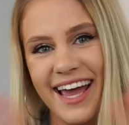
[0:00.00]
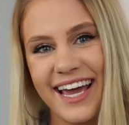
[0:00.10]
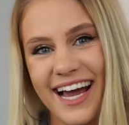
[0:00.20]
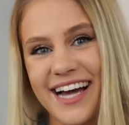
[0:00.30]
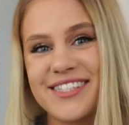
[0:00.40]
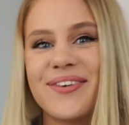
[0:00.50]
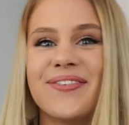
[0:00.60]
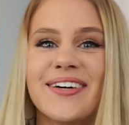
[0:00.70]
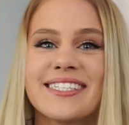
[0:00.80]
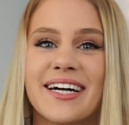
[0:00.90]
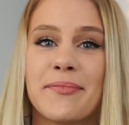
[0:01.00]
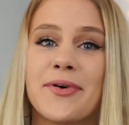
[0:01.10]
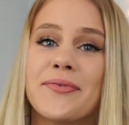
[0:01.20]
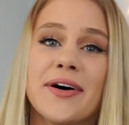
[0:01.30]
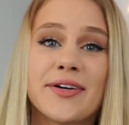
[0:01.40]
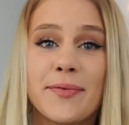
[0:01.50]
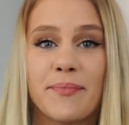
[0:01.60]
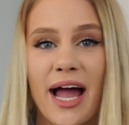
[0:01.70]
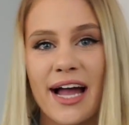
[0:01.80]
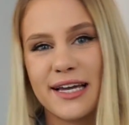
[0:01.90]
Hey guys, what is up? Welcome
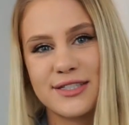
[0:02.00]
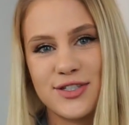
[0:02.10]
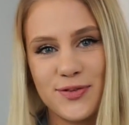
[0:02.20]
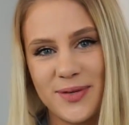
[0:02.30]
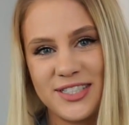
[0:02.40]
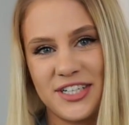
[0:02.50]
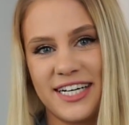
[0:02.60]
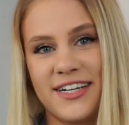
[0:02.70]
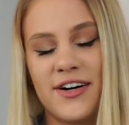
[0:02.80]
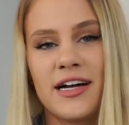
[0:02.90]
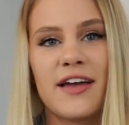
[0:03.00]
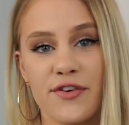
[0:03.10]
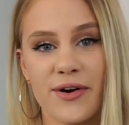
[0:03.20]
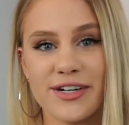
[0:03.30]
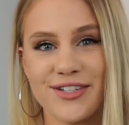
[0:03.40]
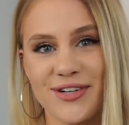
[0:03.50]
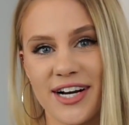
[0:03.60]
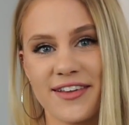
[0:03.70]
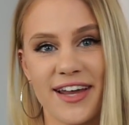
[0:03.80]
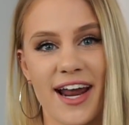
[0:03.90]
back to my channel. If you are new
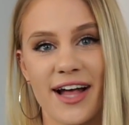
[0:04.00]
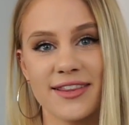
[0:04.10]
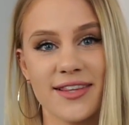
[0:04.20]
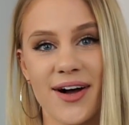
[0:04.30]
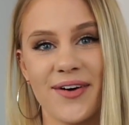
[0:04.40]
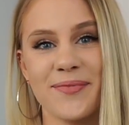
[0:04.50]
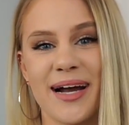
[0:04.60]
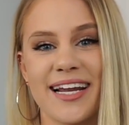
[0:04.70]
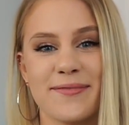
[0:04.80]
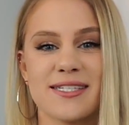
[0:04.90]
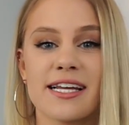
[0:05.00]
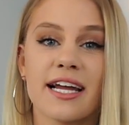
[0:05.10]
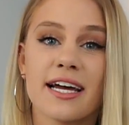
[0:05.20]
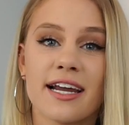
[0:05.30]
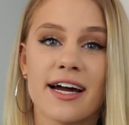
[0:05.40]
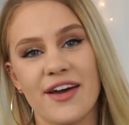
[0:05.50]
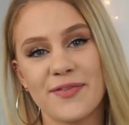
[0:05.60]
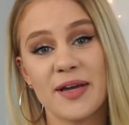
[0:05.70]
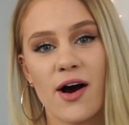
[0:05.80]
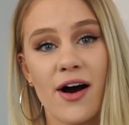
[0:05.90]
here, then hello, my name is Anna. It
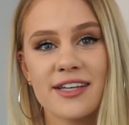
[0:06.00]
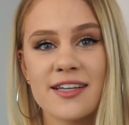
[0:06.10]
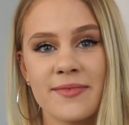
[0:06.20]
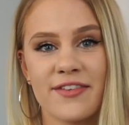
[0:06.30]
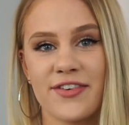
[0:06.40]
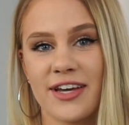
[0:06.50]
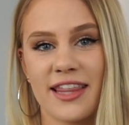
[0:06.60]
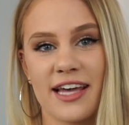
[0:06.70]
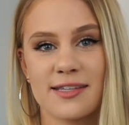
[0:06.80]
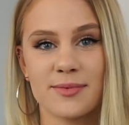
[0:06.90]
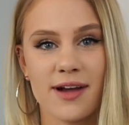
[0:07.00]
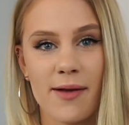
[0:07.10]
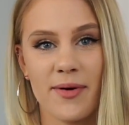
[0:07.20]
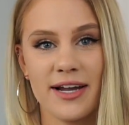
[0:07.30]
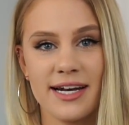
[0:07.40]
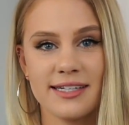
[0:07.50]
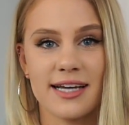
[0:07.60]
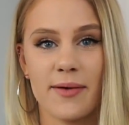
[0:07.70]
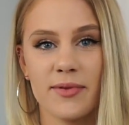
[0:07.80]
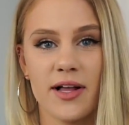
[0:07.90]
would be awesome if you hit that subscribe button
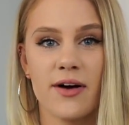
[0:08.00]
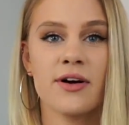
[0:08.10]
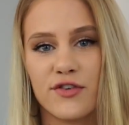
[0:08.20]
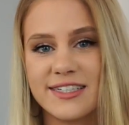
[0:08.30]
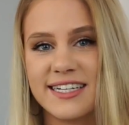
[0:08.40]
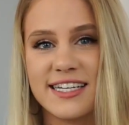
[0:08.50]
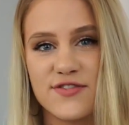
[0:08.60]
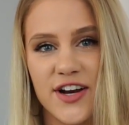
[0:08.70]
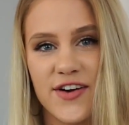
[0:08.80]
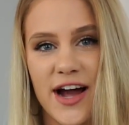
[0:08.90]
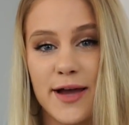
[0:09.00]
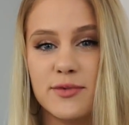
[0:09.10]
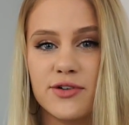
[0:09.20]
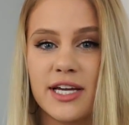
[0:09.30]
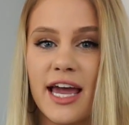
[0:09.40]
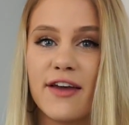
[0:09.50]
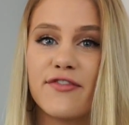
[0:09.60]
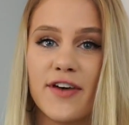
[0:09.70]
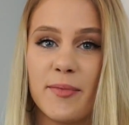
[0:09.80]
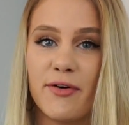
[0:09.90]
down below. For today's video, I am doing a
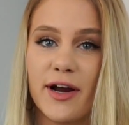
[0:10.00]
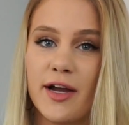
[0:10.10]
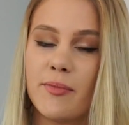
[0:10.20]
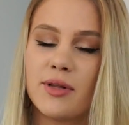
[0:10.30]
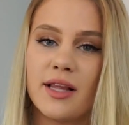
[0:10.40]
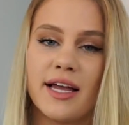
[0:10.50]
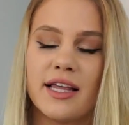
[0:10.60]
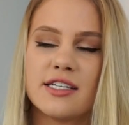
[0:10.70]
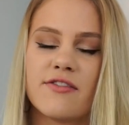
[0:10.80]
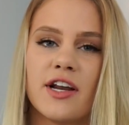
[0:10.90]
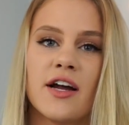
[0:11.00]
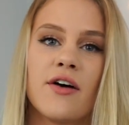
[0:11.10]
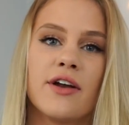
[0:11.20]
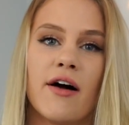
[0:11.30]
February playlist video.